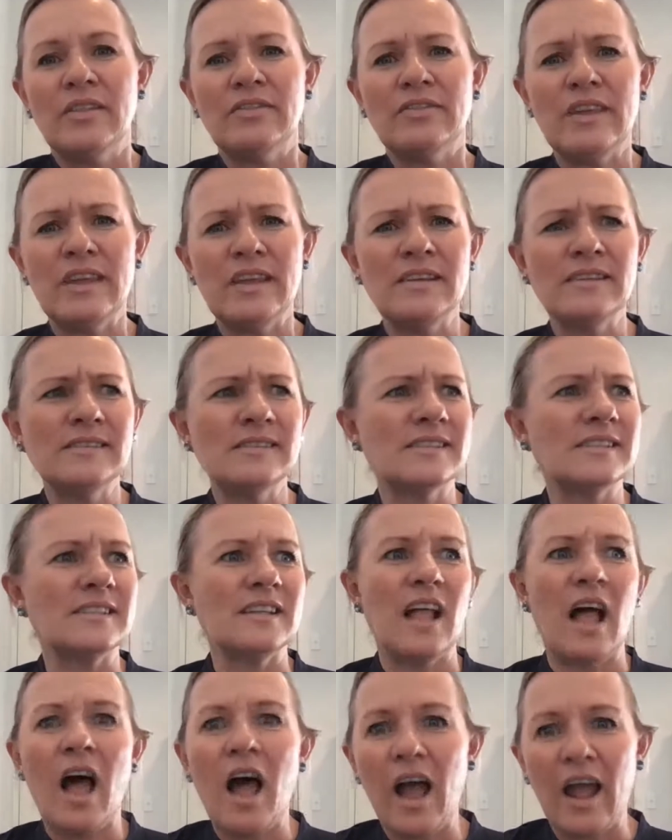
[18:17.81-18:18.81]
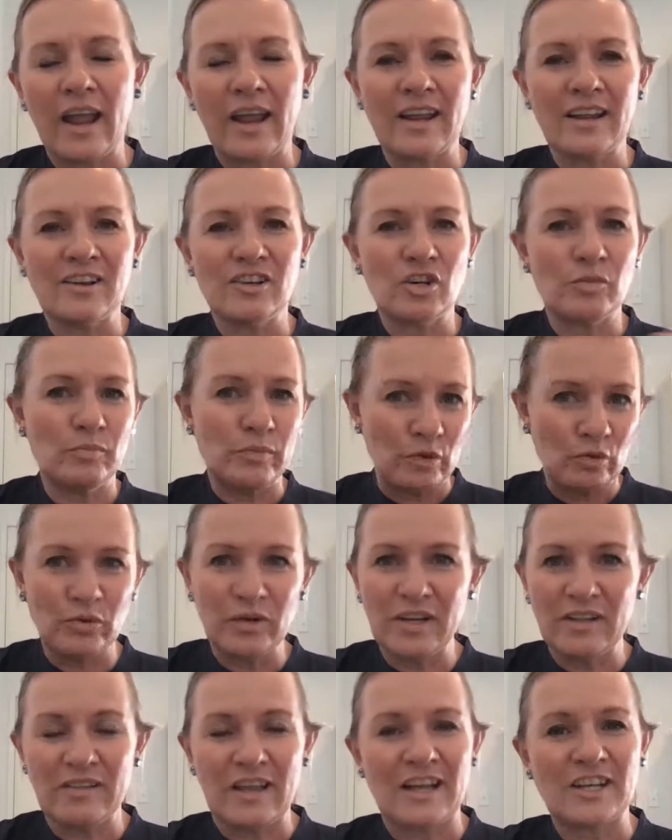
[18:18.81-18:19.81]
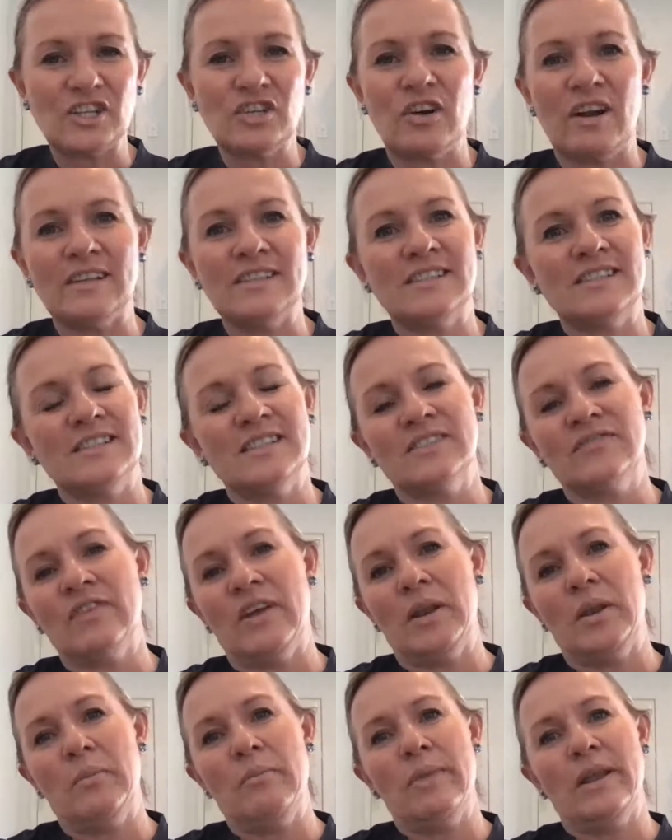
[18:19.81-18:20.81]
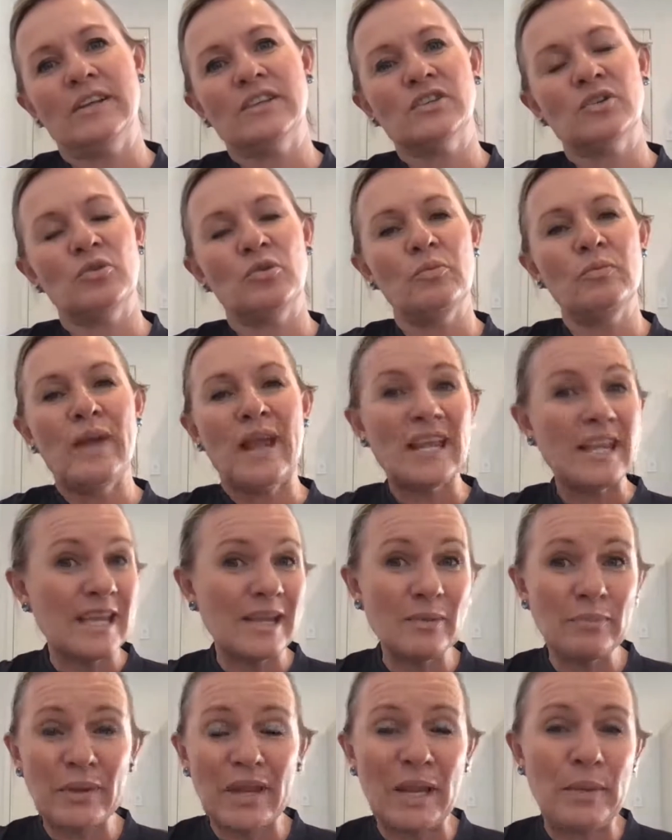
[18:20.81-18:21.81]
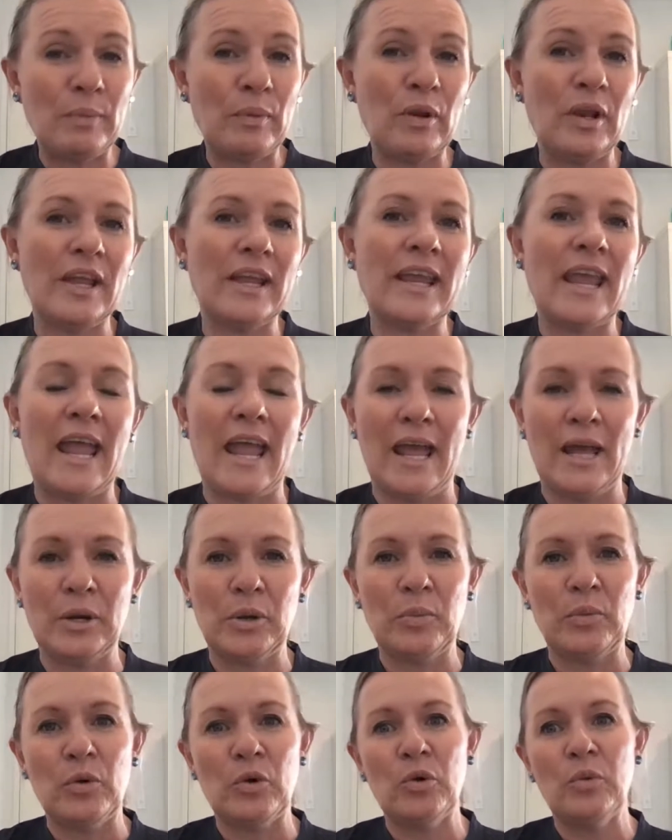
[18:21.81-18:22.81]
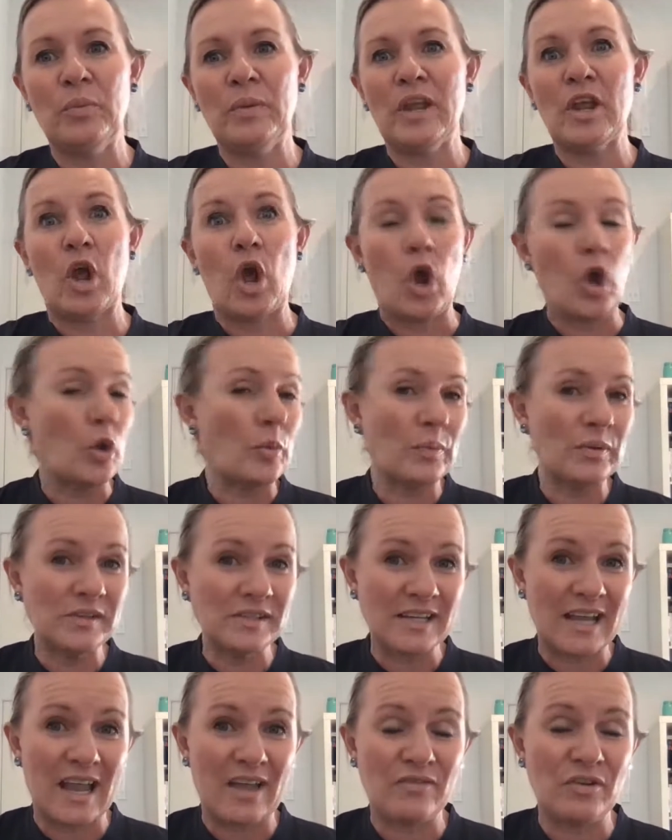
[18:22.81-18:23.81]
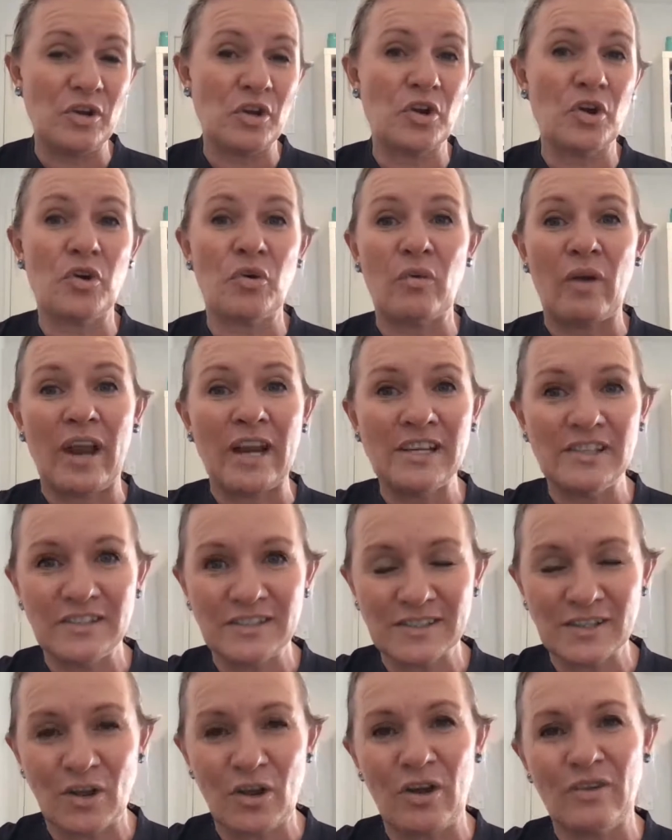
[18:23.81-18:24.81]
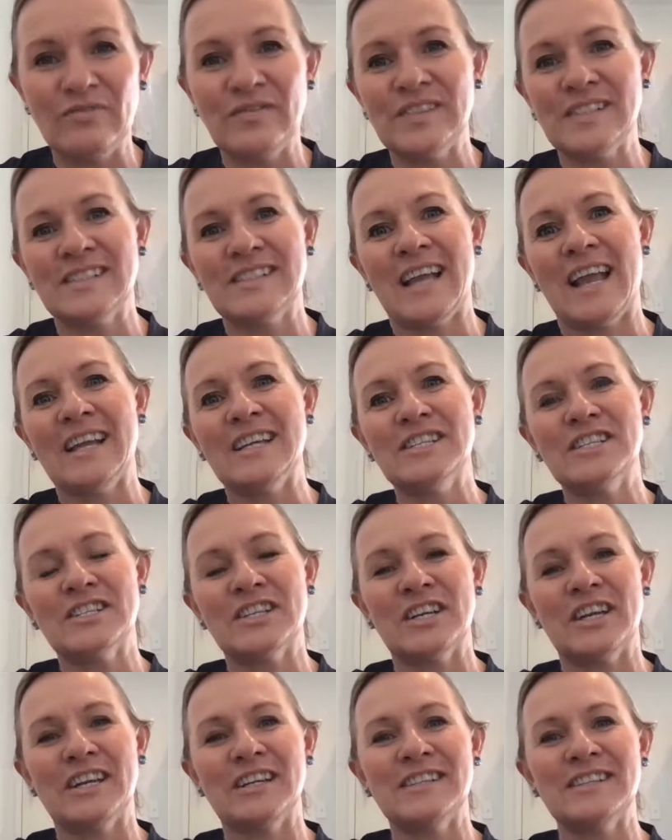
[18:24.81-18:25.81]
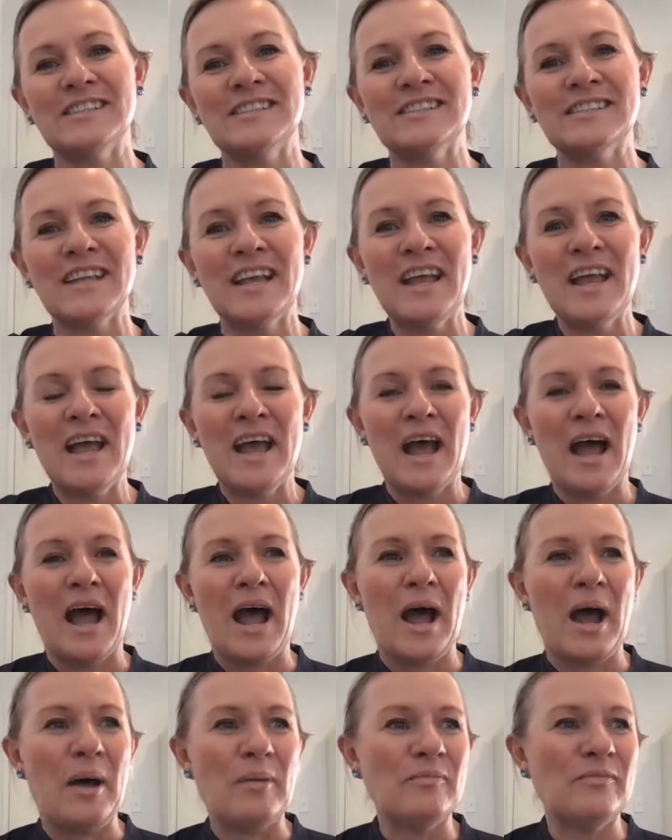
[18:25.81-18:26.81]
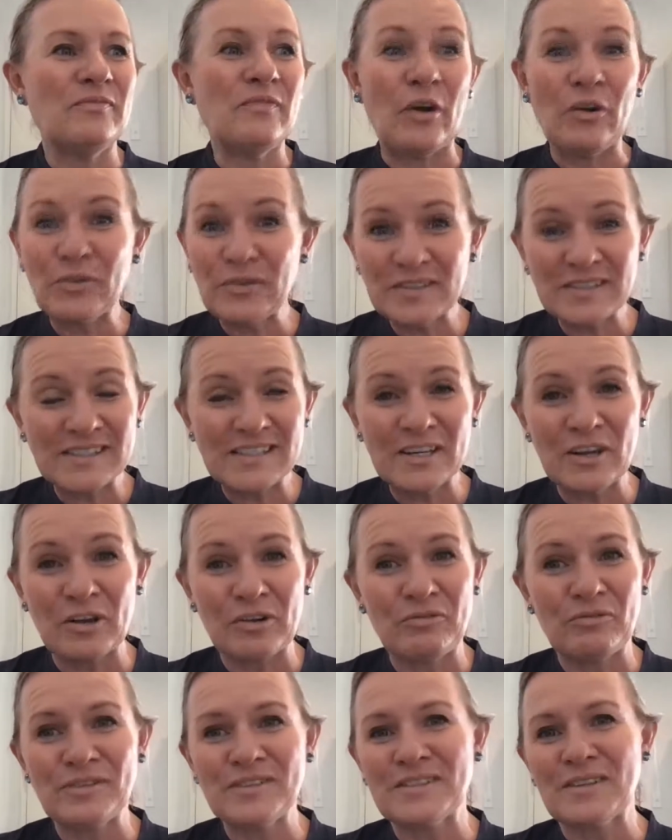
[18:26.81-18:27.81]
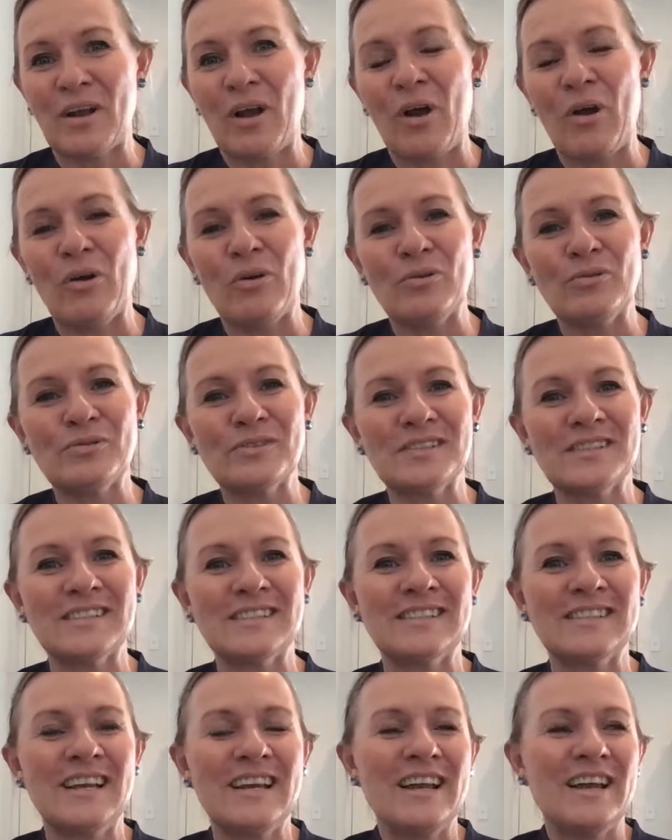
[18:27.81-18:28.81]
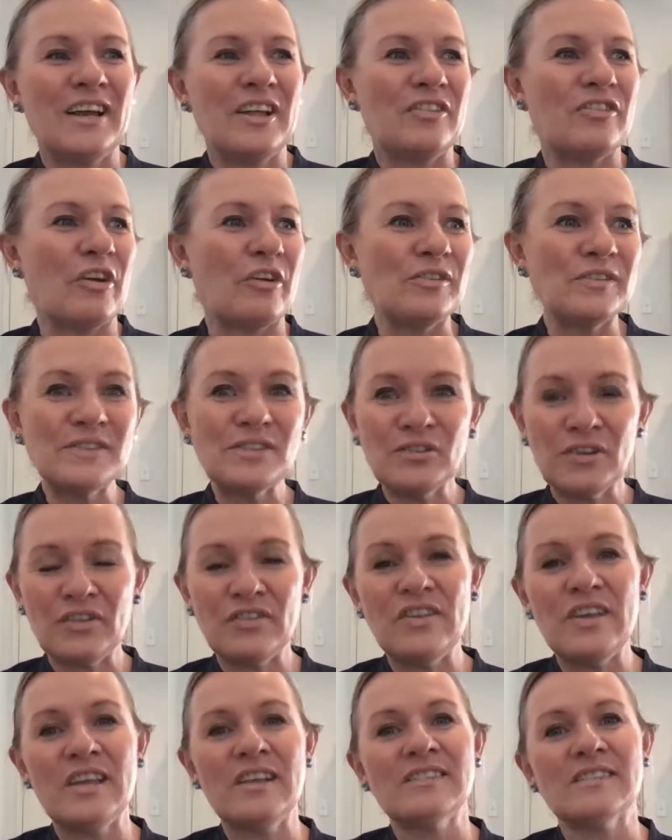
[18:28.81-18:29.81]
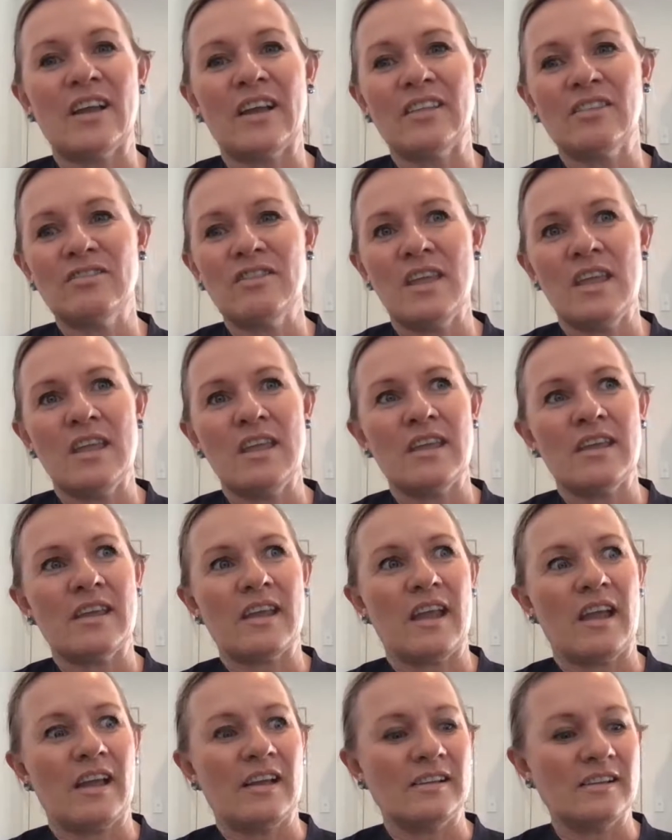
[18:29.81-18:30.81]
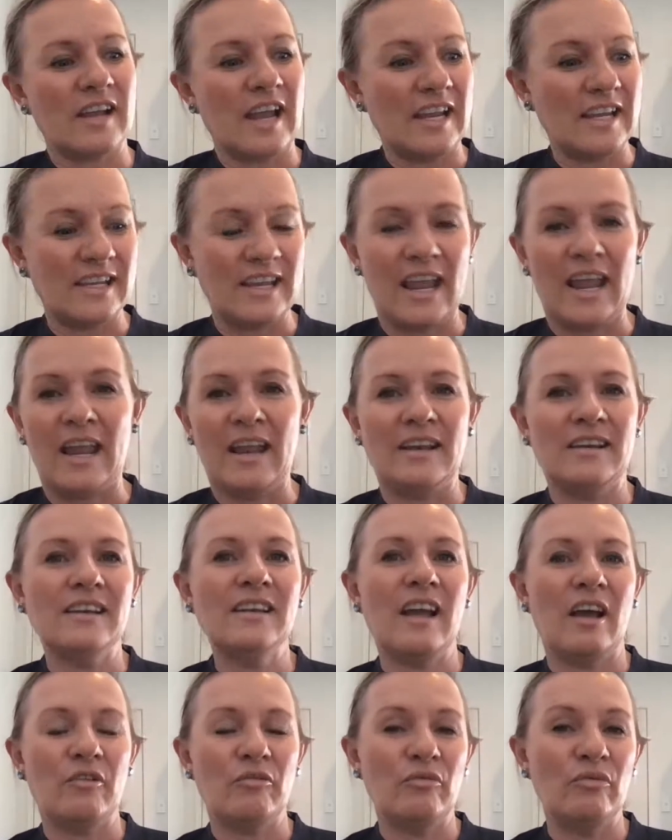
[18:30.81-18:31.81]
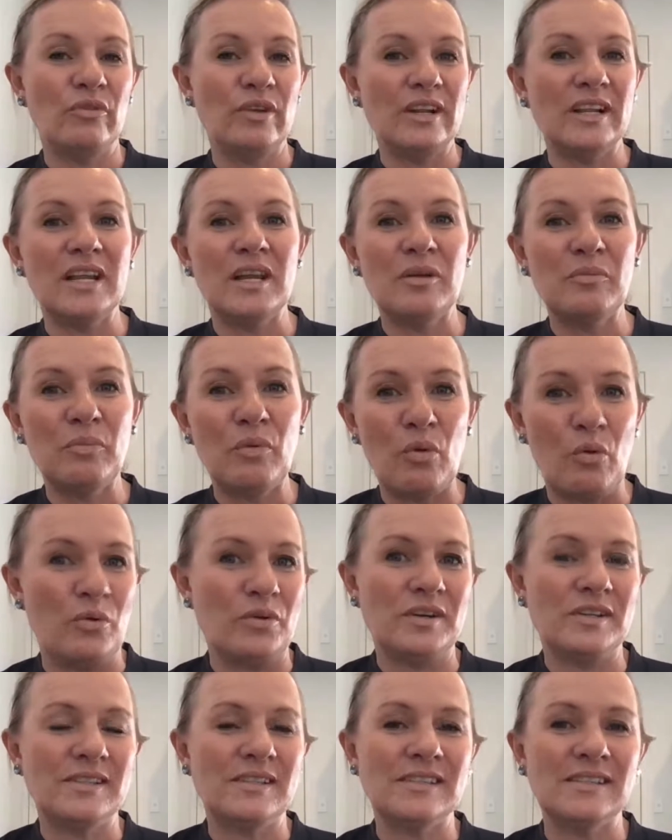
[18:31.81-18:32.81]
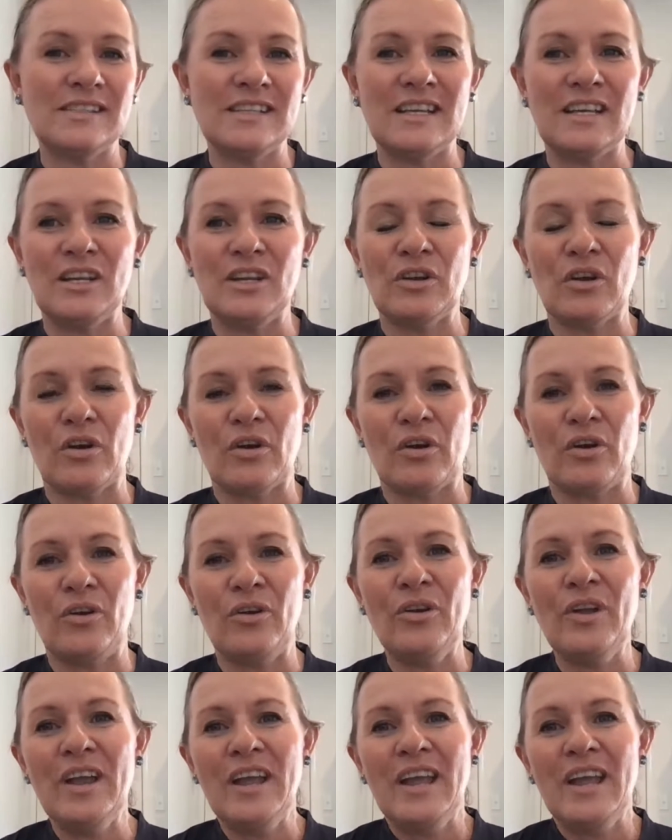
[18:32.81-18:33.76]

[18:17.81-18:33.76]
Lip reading: Things like building that trust is fundamental, making people accountable, being open to having courageous conversations, focusing on results. Those sort of things, I think, again, are really important as a CEO.